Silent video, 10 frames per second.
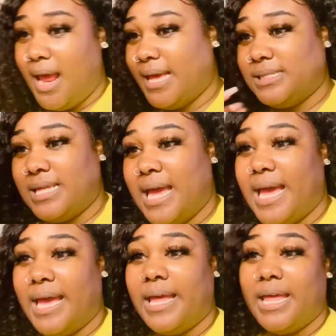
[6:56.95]
is
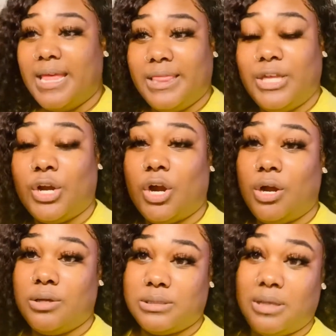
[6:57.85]
that the curls